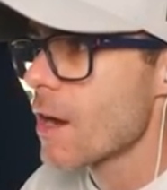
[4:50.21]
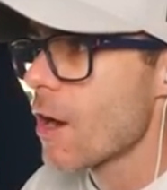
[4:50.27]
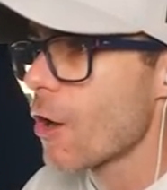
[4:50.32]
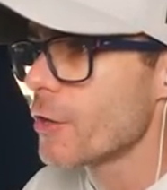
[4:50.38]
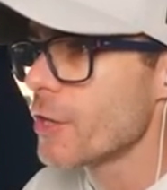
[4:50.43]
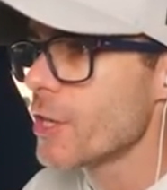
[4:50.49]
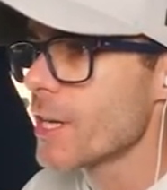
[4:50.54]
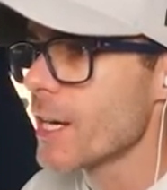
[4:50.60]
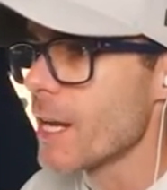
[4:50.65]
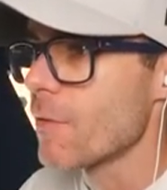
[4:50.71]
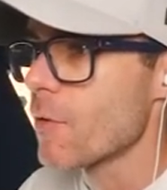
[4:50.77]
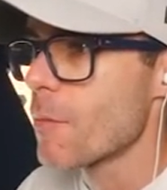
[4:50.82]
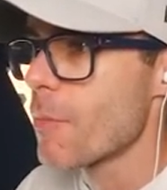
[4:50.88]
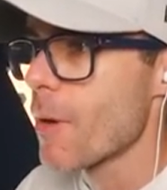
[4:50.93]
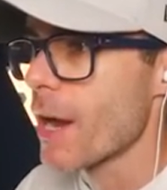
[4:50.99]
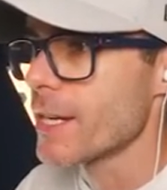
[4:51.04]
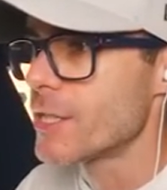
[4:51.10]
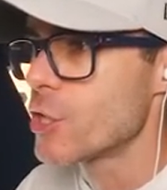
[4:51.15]
Oh, you can even
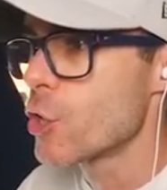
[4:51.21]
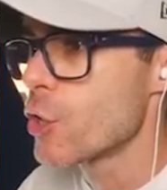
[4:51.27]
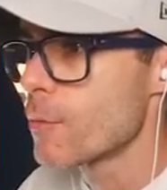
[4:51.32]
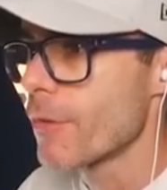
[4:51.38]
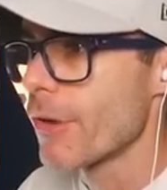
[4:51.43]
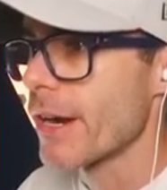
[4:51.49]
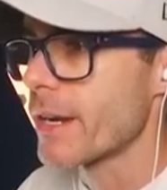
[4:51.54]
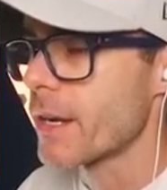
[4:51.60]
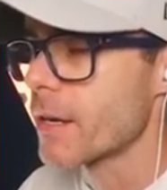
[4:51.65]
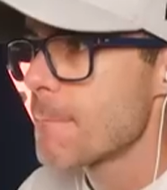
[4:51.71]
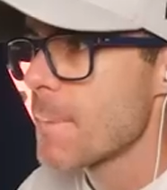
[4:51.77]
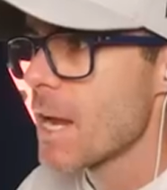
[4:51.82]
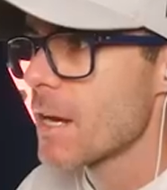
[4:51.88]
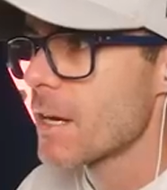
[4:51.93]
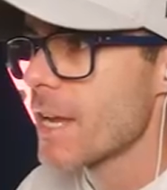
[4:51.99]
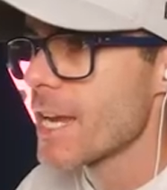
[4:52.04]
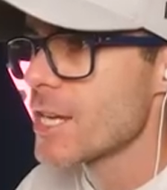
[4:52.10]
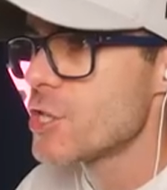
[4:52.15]
buy turmeric.
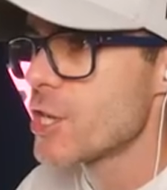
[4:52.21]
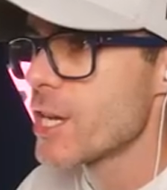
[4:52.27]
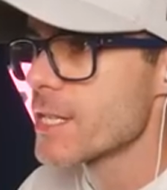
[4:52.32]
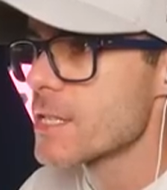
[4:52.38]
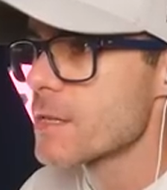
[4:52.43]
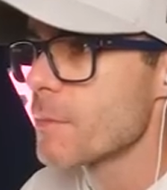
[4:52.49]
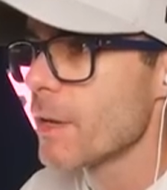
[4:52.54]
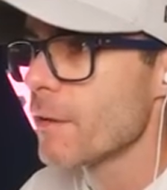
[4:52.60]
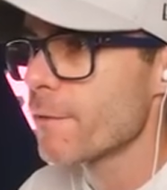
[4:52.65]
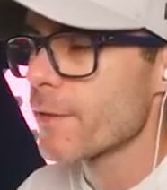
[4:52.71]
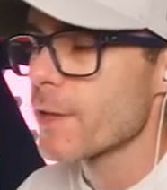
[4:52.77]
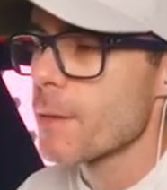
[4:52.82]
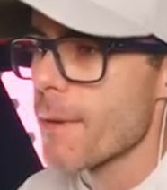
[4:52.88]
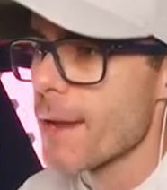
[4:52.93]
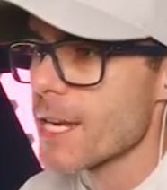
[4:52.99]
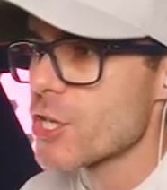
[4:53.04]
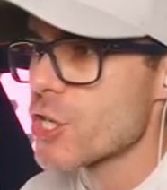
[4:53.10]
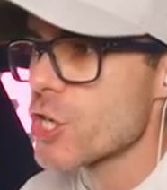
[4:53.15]
Man, in case you get some
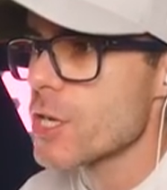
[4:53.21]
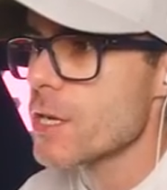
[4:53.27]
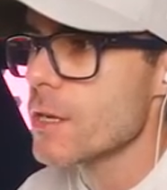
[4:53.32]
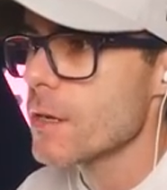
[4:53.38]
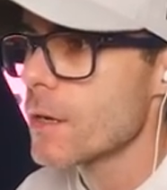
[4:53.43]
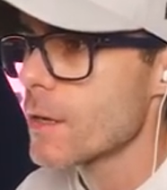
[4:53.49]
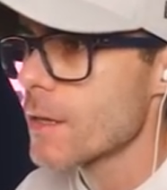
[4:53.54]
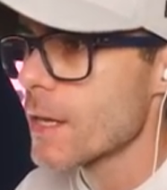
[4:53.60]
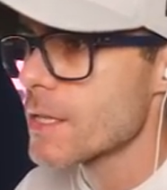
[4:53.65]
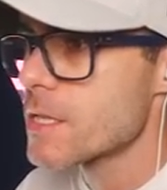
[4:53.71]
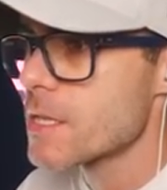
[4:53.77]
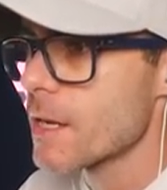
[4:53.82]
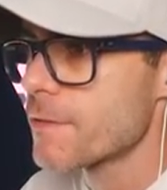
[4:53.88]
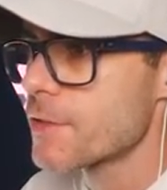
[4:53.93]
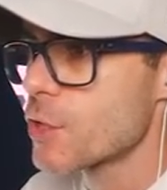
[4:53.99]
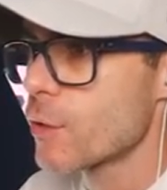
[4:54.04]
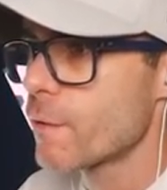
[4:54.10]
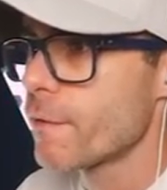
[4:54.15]
inflammation, that
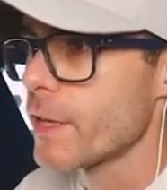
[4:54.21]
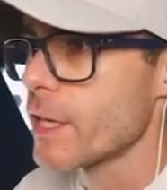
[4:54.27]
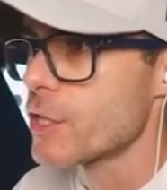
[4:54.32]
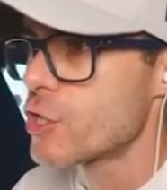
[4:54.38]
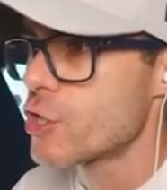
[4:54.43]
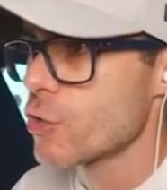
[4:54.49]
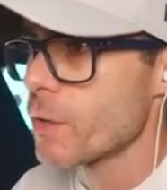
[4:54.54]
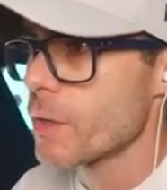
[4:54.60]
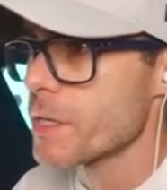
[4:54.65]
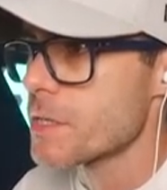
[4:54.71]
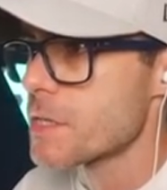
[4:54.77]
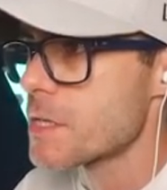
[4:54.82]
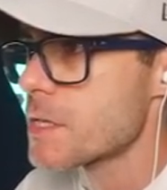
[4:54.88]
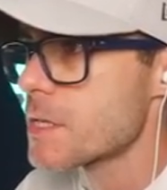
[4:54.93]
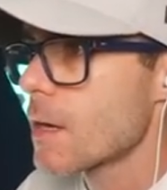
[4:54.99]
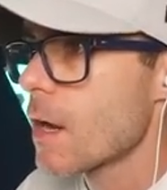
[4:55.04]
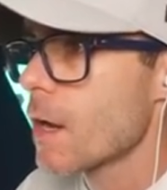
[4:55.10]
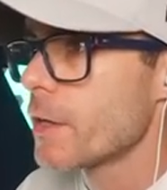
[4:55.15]
stuff's good for your
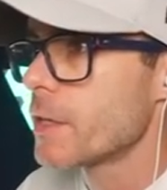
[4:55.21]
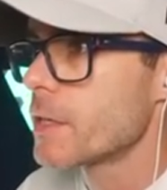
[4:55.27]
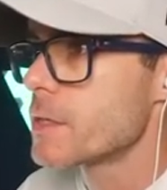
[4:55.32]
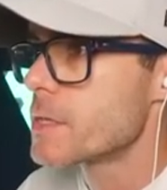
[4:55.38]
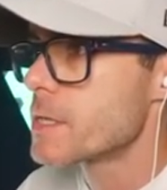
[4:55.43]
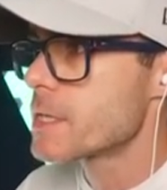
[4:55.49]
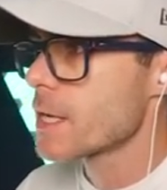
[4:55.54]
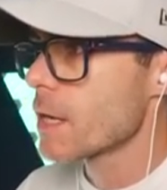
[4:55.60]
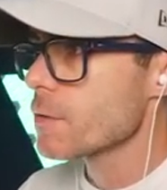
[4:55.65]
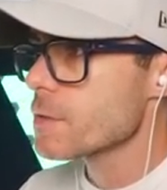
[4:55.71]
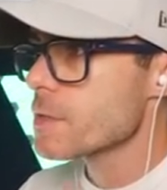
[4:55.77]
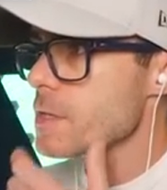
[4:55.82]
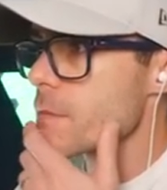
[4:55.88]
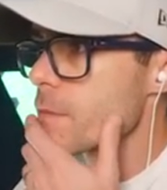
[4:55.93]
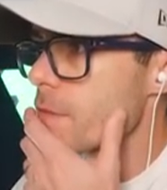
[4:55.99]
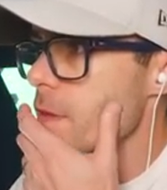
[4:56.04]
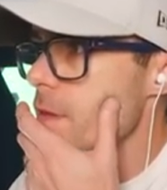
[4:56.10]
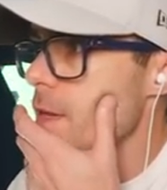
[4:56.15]
joints. Oh, you can sell
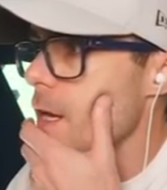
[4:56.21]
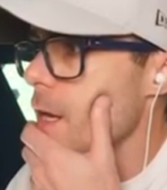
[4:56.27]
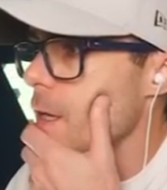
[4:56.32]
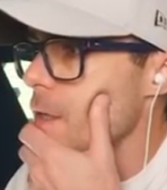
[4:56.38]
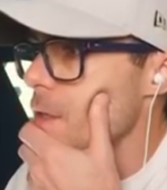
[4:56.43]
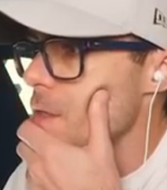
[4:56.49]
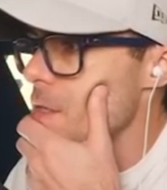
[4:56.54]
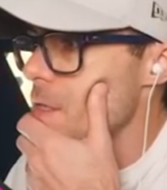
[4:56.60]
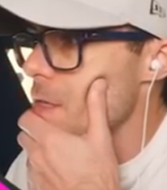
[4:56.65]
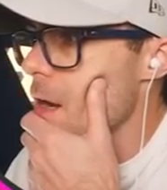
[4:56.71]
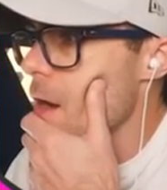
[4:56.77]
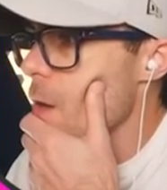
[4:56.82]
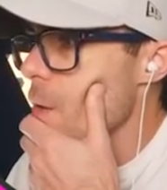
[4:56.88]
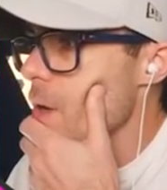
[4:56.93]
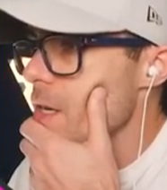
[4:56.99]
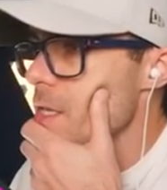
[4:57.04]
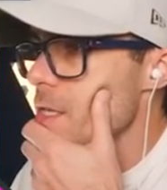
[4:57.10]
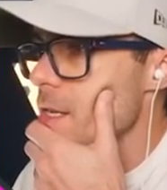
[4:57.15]
some things.
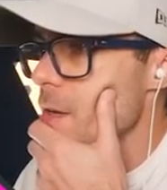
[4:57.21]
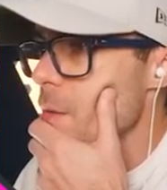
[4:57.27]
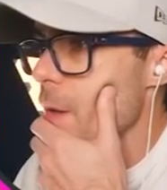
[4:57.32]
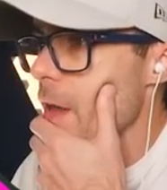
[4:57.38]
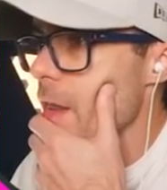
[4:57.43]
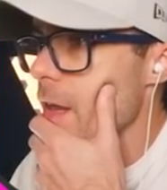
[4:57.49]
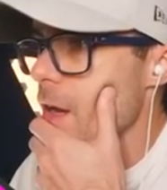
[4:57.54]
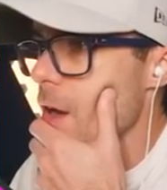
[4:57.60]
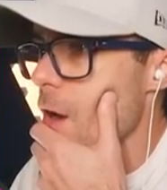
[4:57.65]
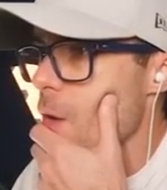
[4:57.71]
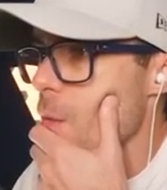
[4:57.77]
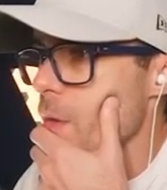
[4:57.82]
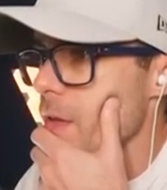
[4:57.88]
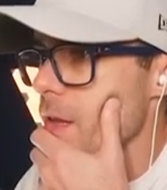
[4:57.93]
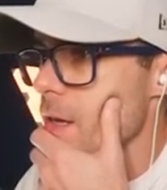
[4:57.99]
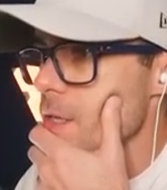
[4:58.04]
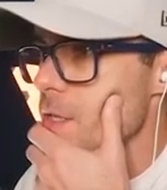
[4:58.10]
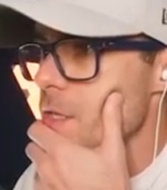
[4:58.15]
Oh, I see where they're going
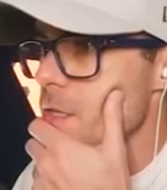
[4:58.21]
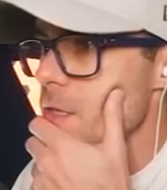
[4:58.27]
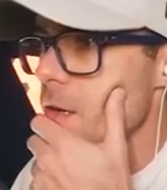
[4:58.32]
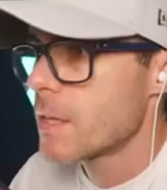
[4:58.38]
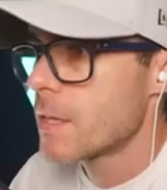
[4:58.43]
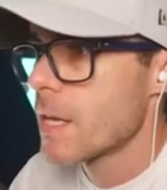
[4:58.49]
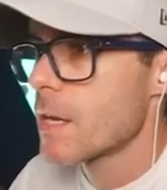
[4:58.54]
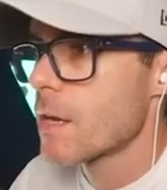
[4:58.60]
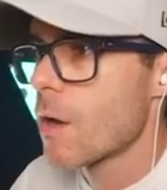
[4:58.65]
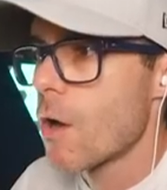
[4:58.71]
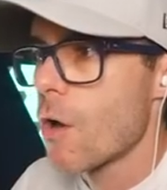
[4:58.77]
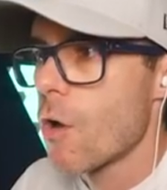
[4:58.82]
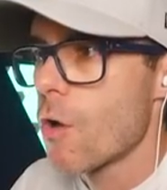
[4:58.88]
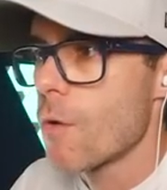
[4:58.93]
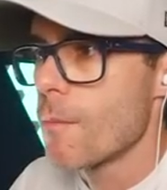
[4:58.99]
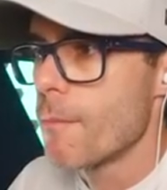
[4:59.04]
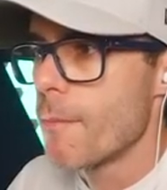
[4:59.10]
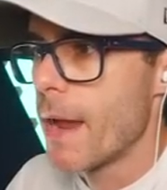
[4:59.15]
with this. That,
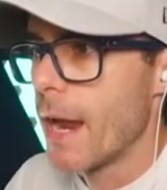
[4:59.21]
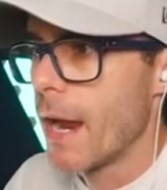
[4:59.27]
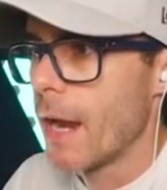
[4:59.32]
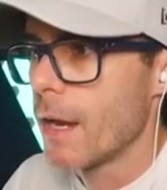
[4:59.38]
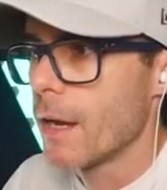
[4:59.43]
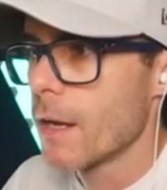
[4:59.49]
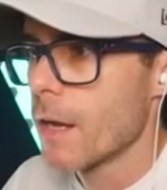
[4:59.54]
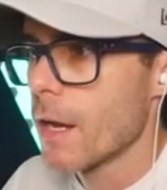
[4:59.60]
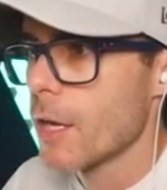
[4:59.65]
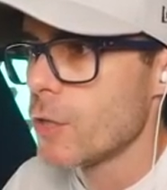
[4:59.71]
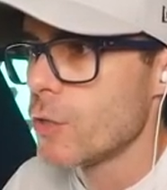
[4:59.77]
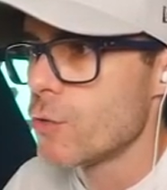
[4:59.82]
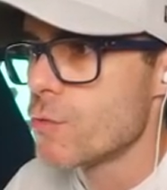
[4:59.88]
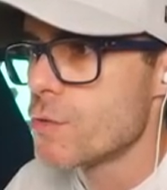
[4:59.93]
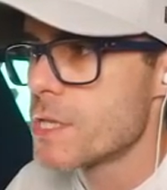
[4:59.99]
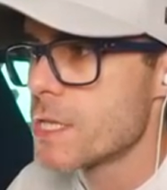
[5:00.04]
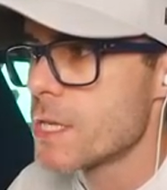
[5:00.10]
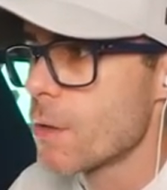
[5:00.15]
oh man, are
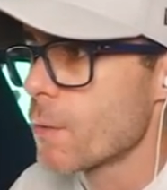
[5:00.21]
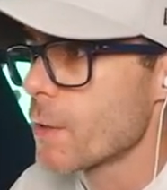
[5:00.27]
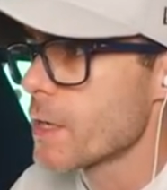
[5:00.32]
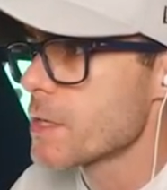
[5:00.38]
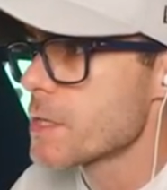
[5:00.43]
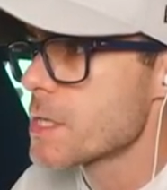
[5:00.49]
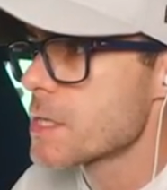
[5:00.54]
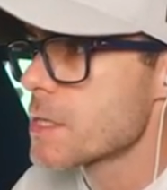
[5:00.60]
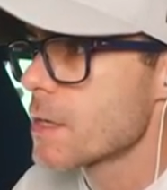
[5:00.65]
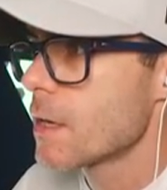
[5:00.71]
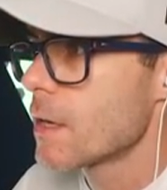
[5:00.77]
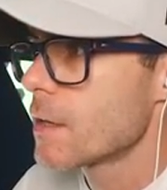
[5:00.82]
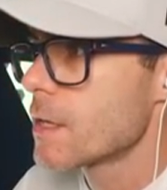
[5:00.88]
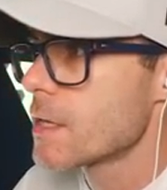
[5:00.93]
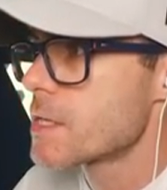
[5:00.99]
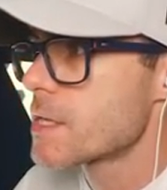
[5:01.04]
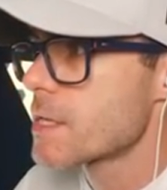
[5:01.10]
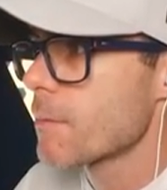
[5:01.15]
you serious?
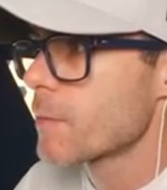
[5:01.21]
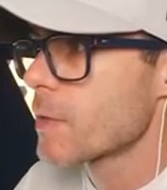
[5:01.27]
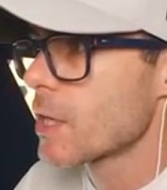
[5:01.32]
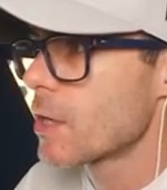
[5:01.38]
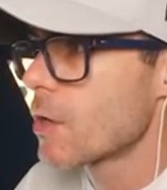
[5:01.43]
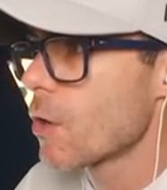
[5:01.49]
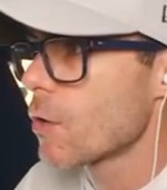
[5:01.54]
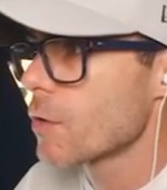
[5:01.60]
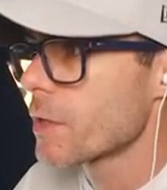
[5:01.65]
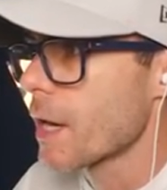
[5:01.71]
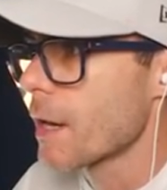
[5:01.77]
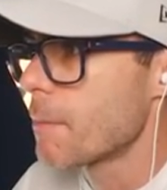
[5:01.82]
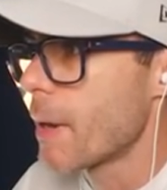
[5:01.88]
There's something called a